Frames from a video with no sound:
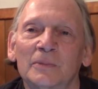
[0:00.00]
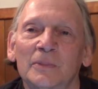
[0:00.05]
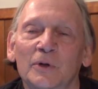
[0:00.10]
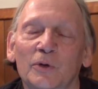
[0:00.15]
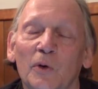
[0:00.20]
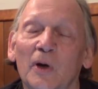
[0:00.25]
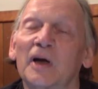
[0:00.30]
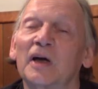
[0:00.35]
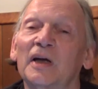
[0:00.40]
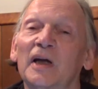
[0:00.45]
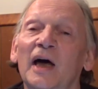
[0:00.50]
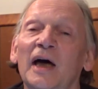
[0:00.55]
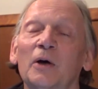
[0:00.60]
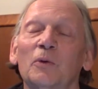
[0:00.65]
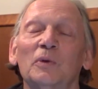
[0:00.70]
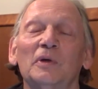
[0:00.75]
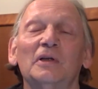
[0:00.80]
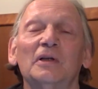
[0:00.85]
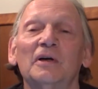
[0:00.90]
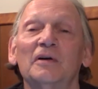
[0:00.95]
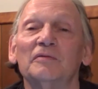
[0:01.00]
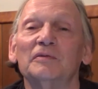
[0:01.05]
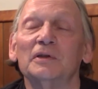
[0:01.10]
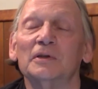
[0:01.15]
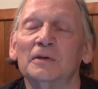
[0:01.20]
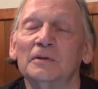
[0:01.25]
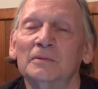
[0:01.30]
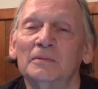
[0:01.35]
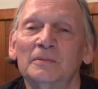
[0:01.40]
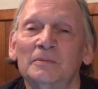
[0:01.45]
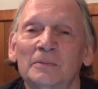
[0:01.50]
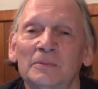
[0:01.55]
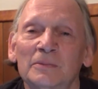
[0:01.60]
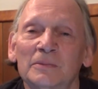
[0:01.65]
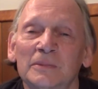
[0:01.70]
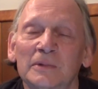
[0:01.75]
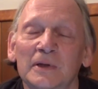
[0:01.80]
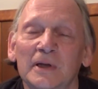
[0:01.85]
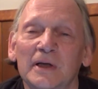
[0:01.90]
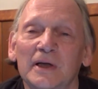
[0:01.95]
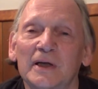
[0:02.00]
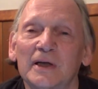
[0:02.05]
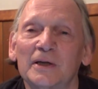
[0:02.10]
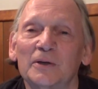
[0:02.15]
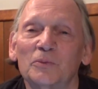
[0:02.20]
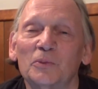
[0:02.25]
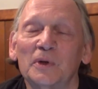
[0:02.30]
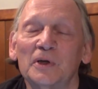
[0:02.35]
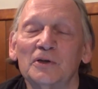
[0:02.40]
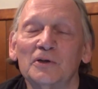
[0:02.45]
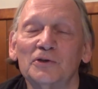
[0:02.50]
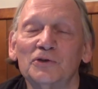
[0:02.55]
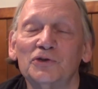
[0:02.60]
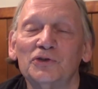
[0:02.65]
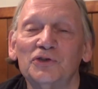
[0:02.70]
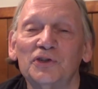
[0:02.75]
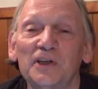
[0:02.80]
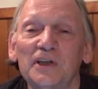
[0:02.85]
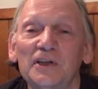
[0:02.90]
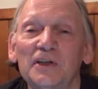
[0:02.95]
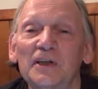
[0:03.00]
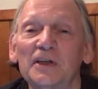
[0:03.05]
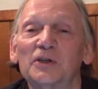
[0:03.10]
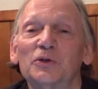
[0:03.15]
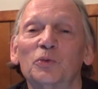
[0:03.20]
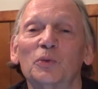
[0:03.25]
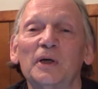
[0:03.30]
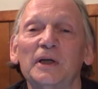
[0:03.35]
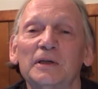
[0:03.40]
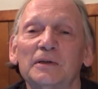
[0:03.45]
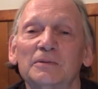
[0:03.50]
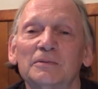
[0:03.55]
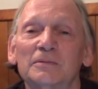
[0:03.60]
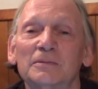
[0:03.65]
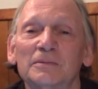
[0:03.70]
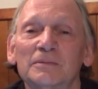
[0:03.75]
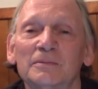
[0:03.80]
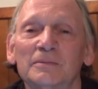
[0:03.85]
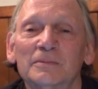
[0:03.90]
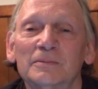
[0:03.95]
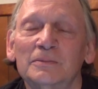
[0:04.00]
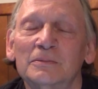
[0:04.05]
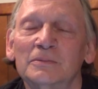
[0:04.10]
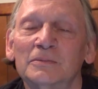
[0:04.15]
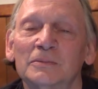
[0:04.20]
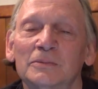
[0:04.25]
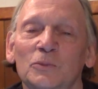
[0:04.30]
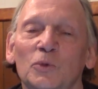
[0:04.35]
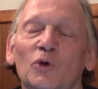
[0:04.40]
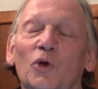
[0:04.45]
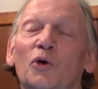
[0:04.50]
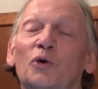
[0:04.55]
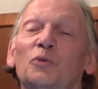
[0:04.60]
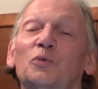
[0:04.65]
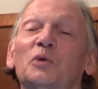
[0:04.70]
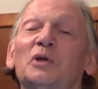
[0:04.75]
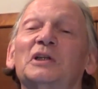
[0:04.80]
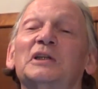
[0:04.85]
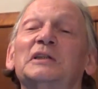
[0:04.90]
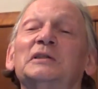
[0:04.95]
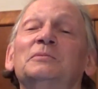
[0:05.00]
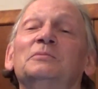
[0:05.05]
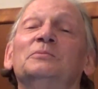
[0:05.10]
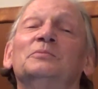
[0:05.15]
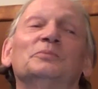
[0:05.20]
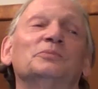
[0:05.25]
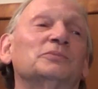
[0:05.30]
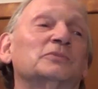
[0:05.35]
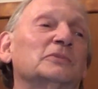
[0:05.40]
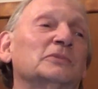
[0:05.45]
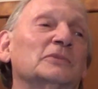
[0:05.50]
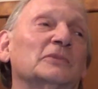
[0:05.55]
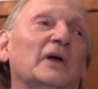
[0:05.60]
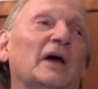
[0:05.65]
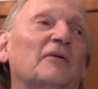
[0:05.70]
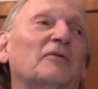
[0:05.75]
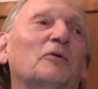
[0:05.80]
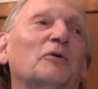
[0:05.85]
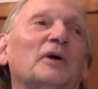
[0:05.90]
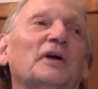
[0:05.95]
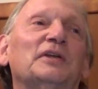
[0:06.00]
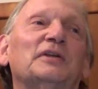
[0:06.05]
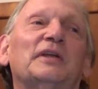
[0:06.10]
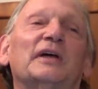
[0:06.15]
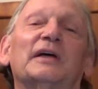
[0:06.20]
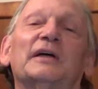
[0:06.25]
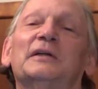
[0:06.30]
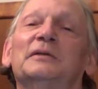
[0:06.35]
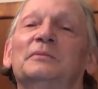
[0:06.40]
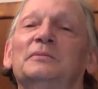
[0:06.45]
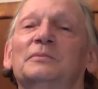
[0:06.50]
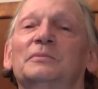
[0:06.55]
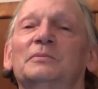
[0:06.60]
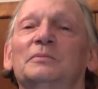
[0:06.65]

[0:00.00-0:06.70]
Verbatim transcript: Greg and I, we love you. And we'll see you next week, Lord willing. Have a great day.